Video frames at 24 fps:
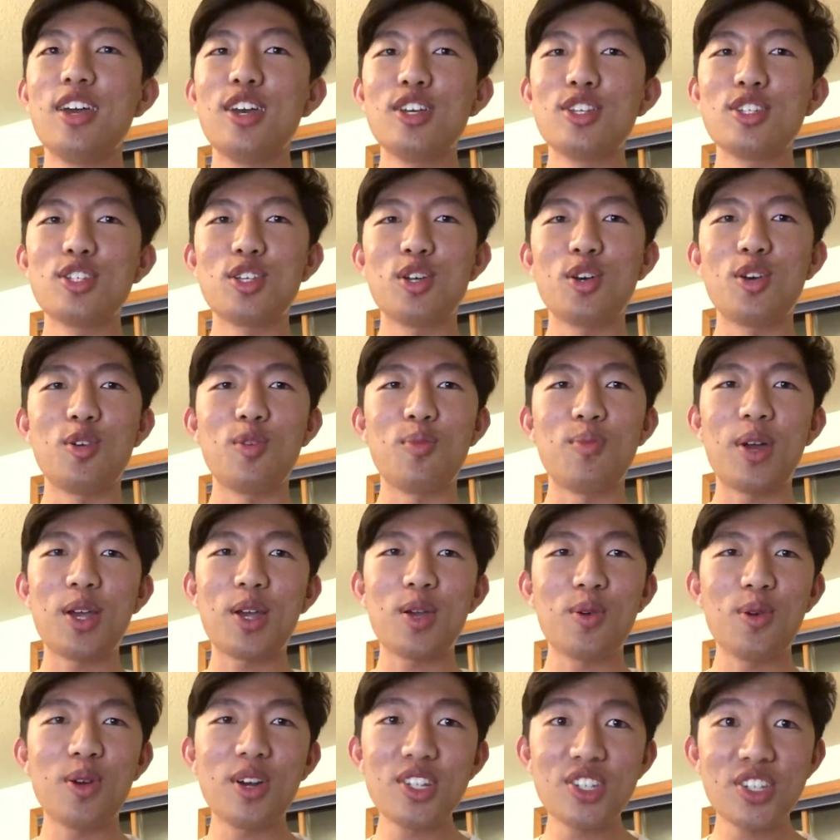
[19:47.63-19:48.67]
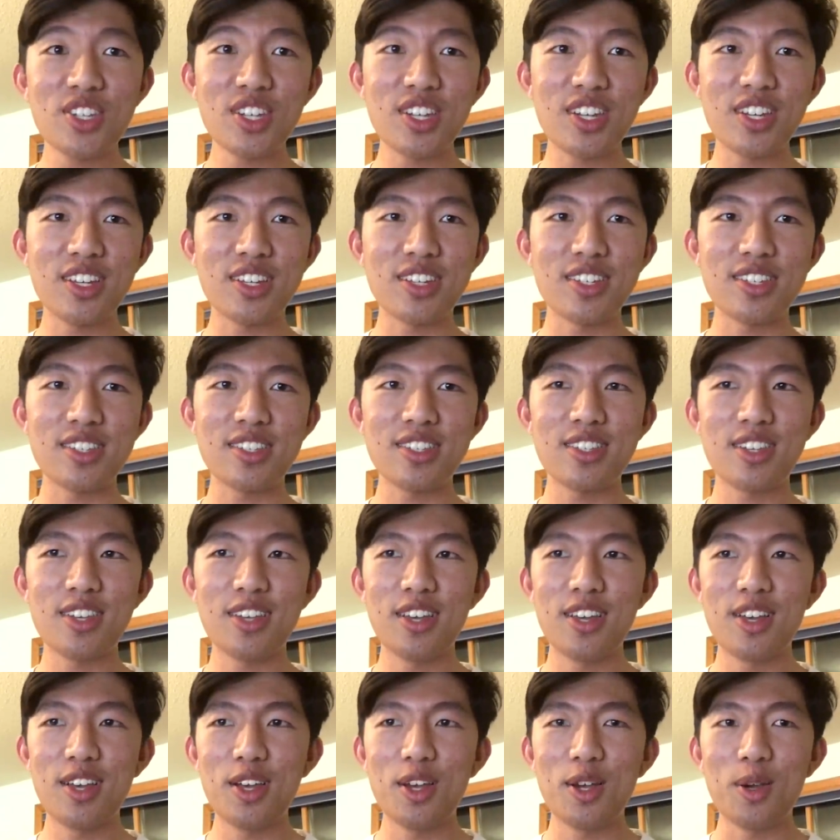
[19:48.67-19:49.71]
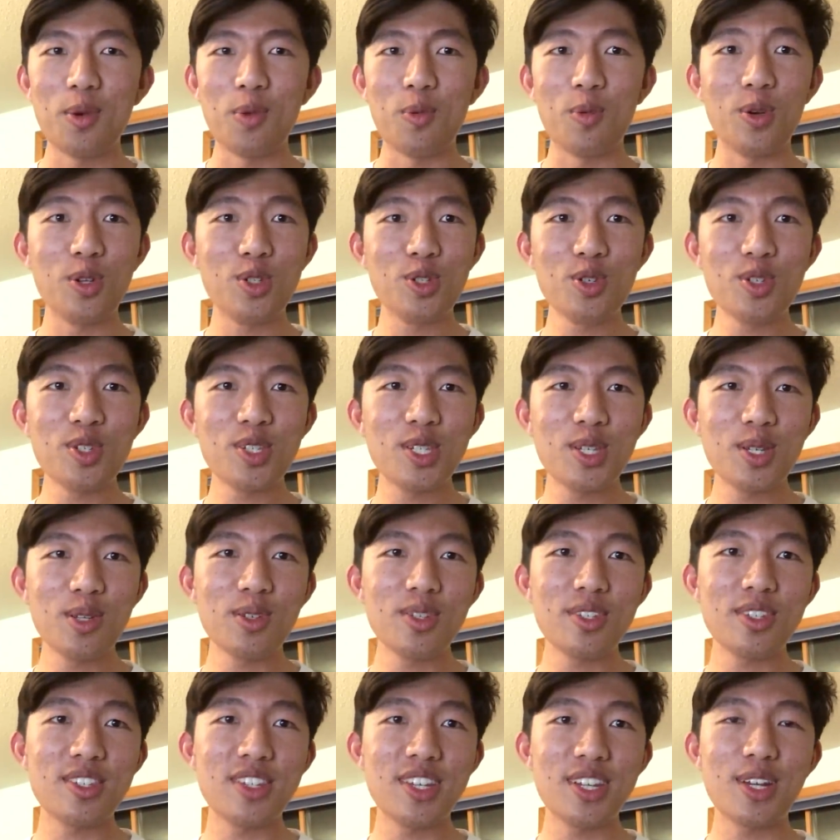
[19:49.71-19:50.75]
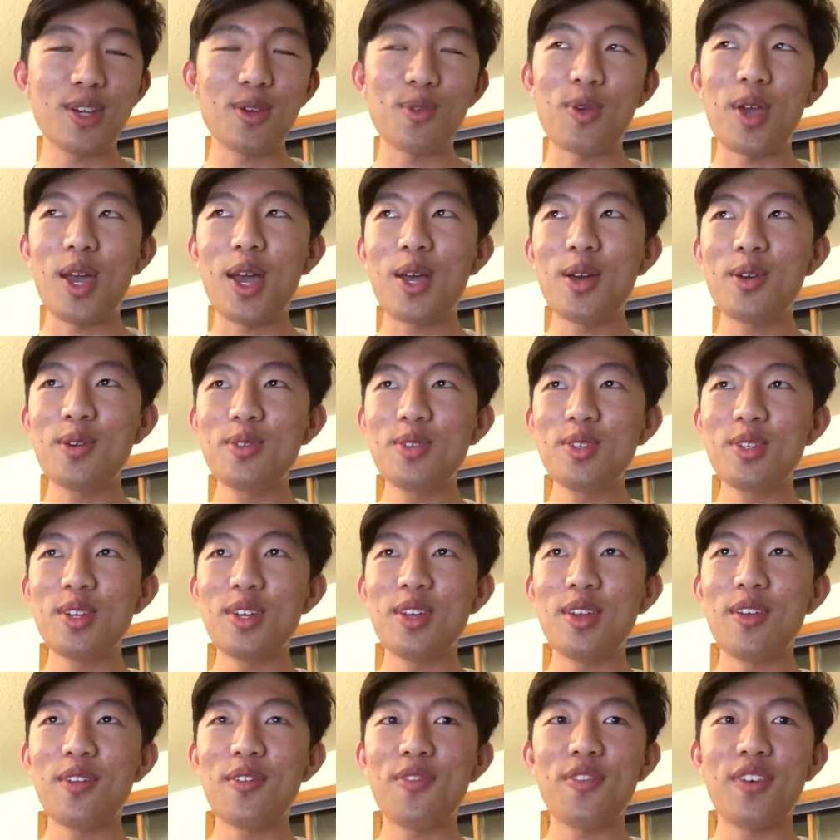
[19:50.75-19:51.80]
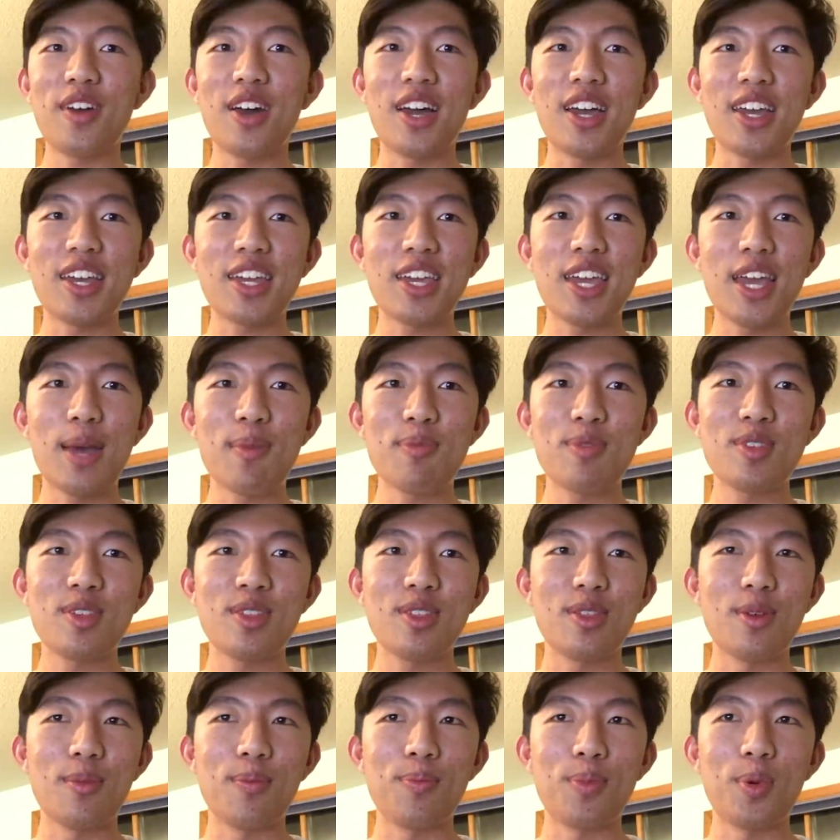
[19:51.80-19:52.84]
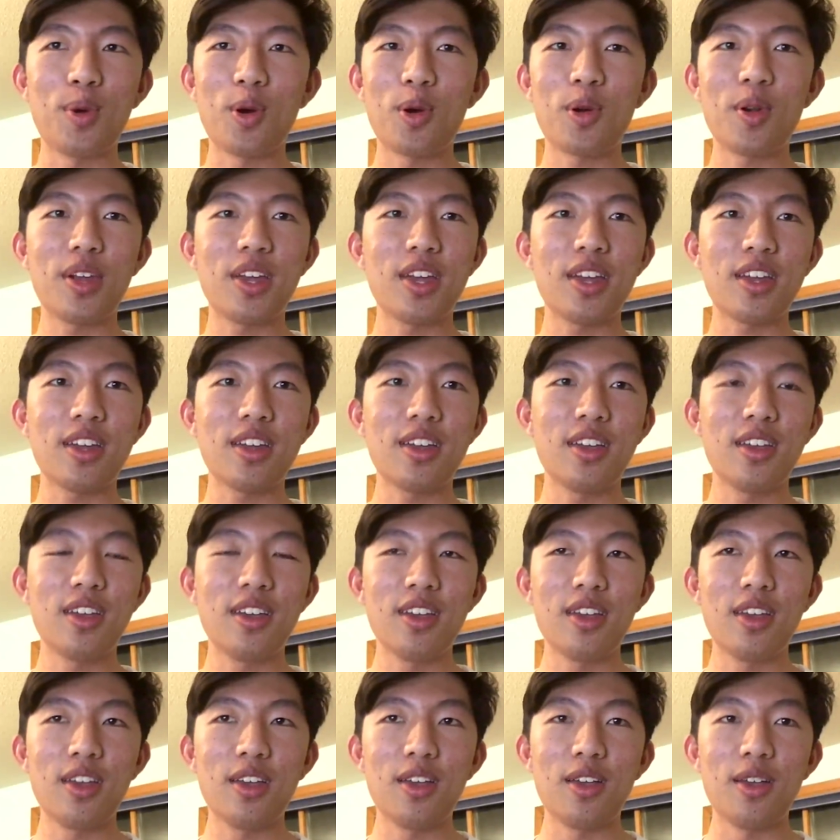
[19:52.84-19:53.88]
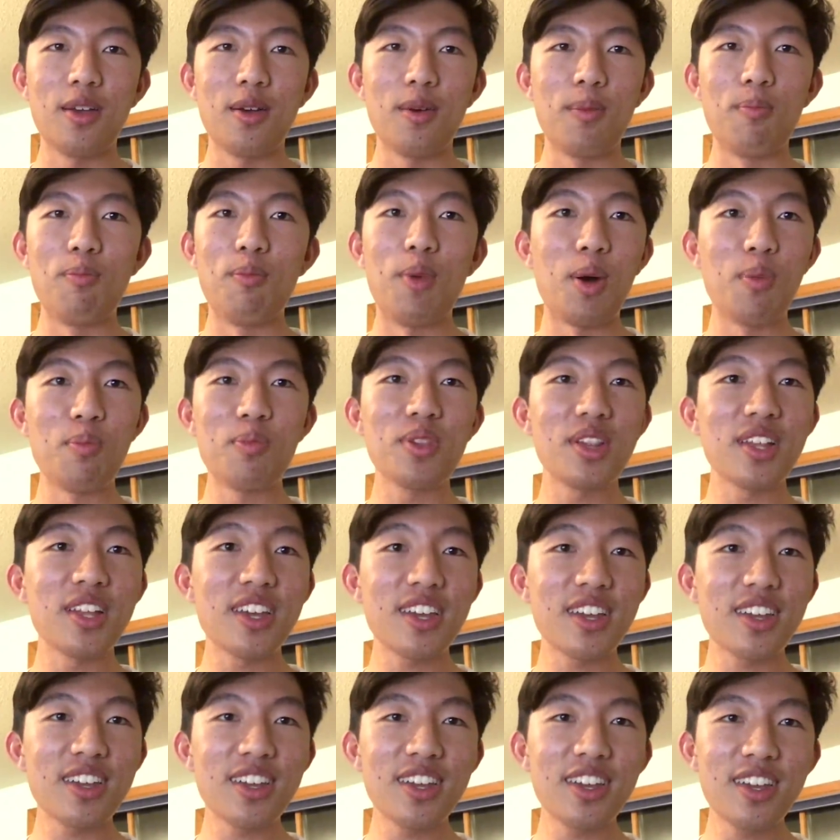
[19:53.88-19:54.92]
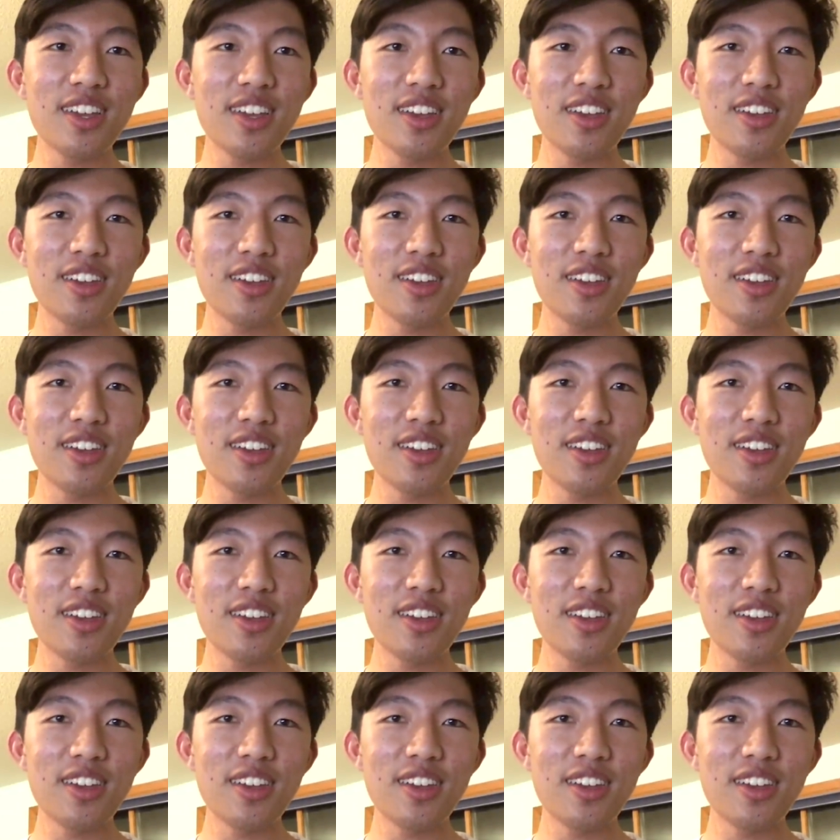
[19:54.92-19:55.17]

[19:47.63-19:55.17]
So my question is, would you still stick around if I kept the boring mumbling